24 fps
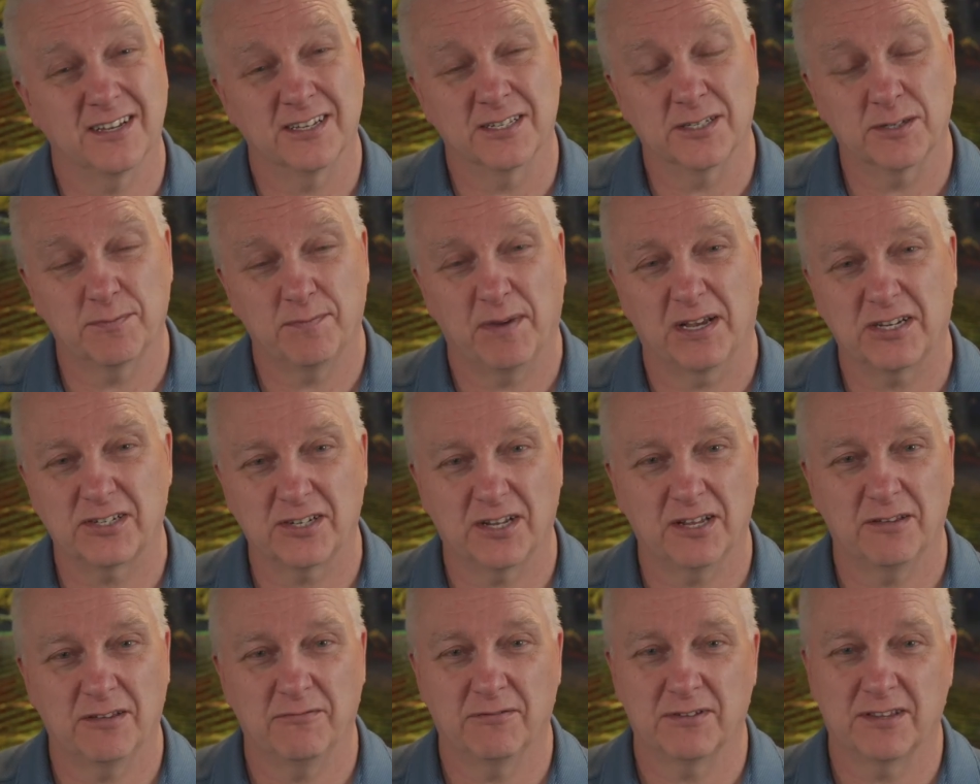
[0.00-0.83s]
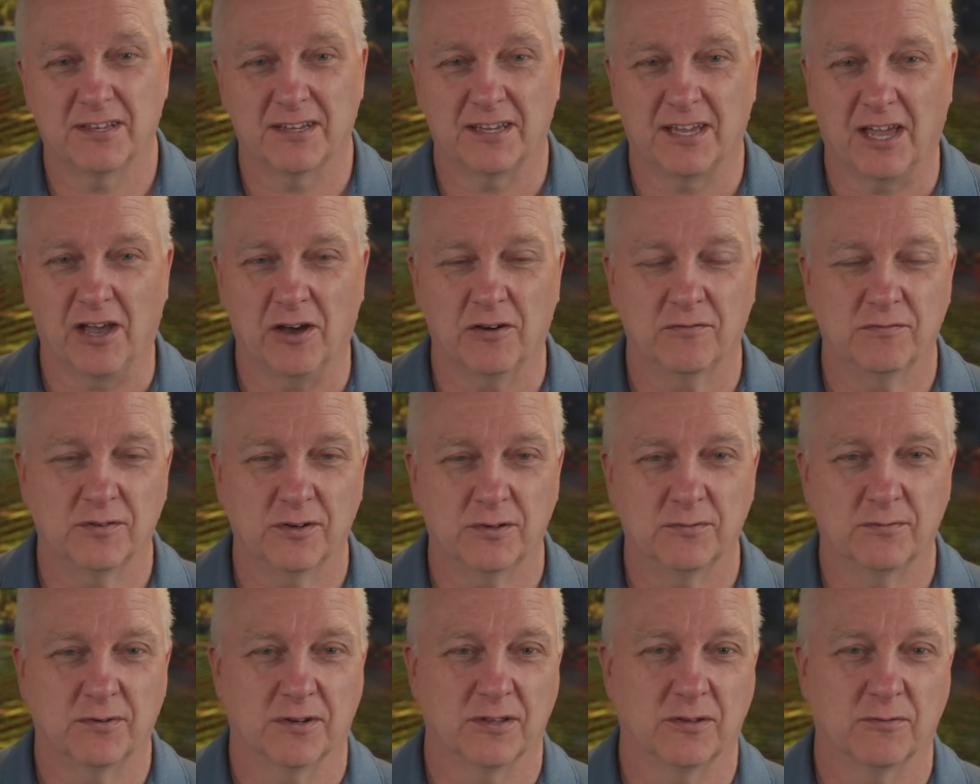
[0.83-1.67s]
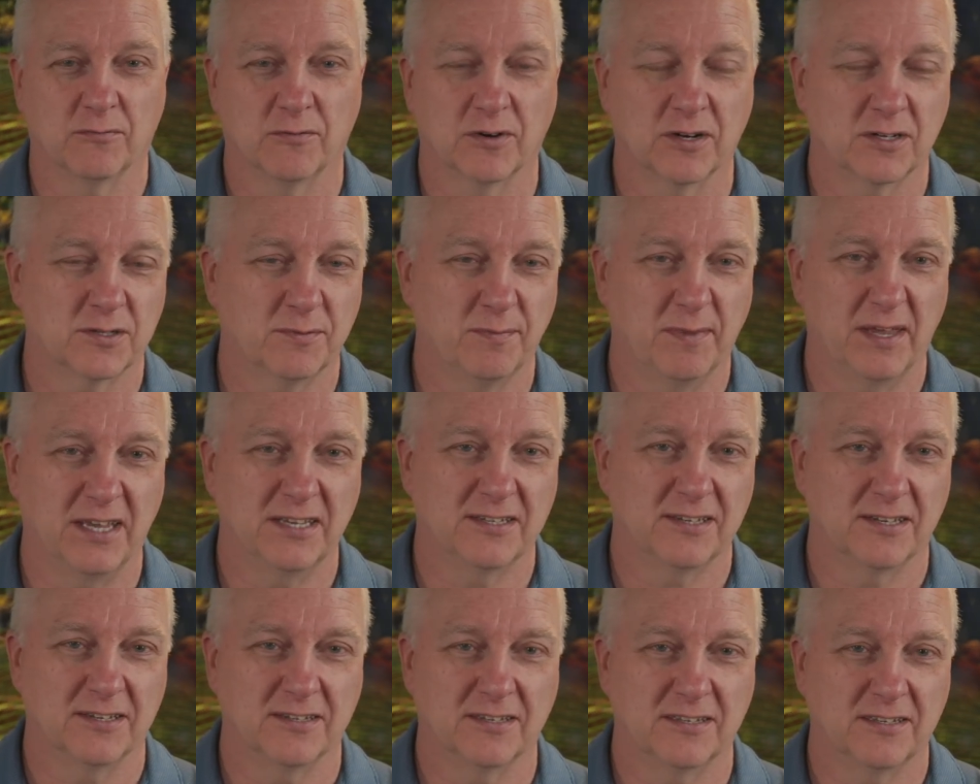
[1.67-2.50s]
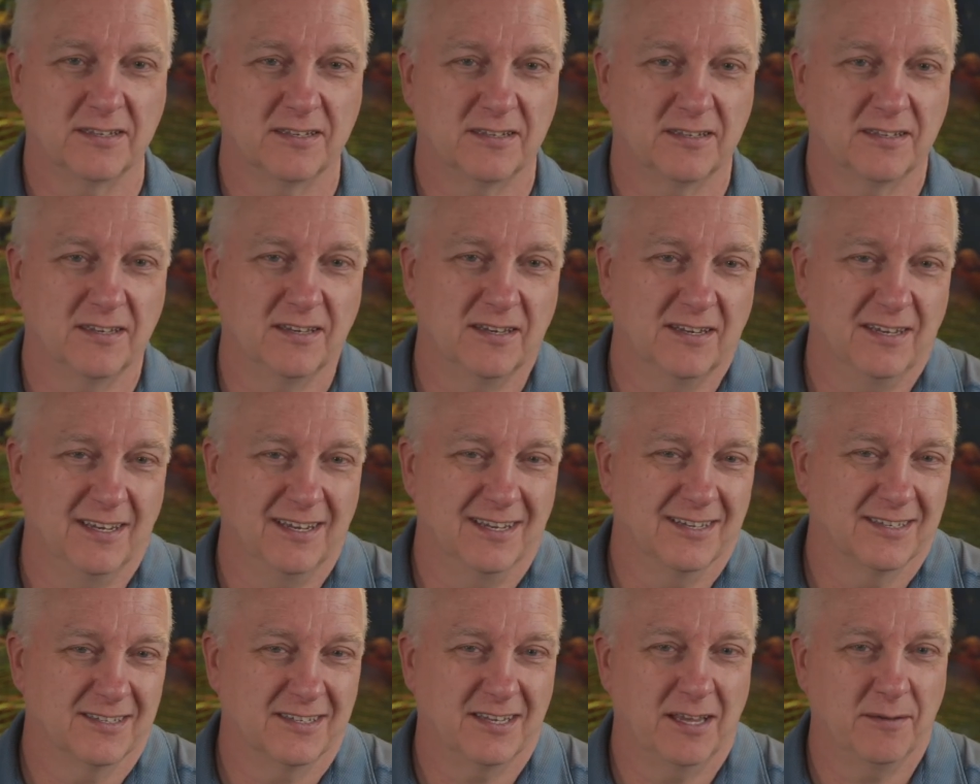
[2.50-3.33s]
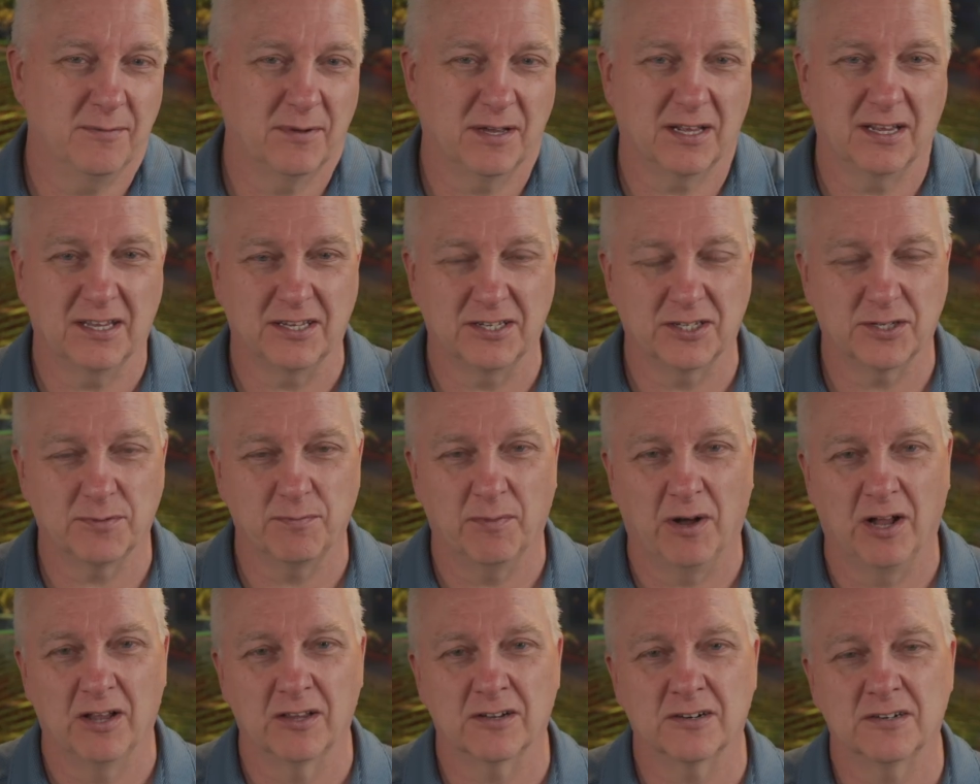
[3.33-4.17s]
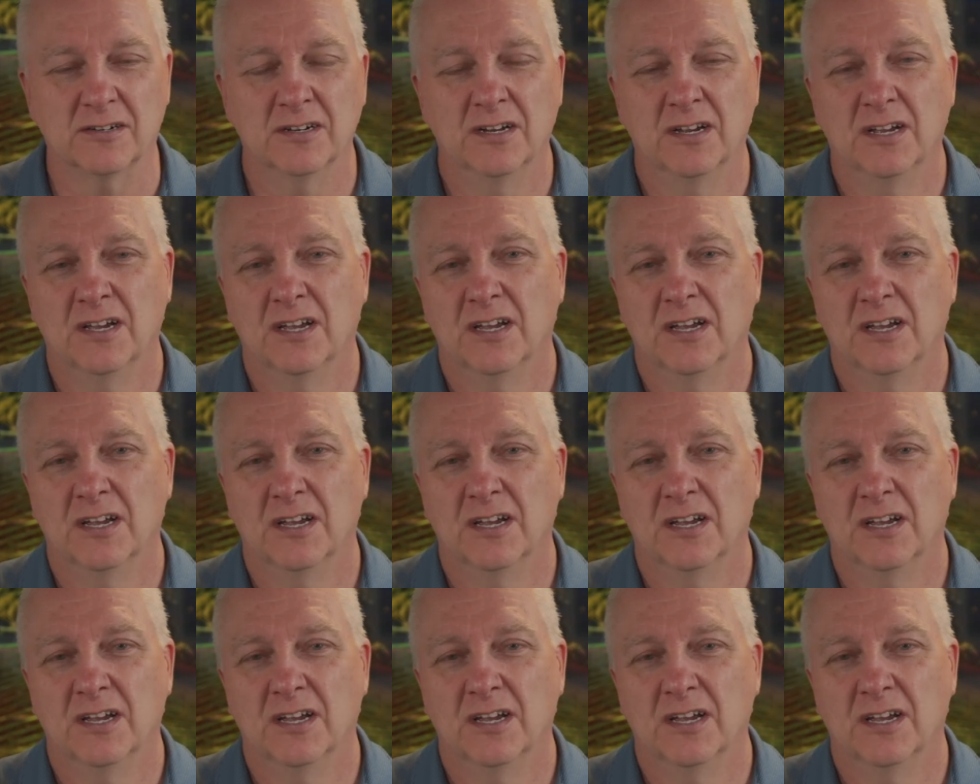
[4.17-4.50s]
especially with a Galvo where the workspace is typically smaller.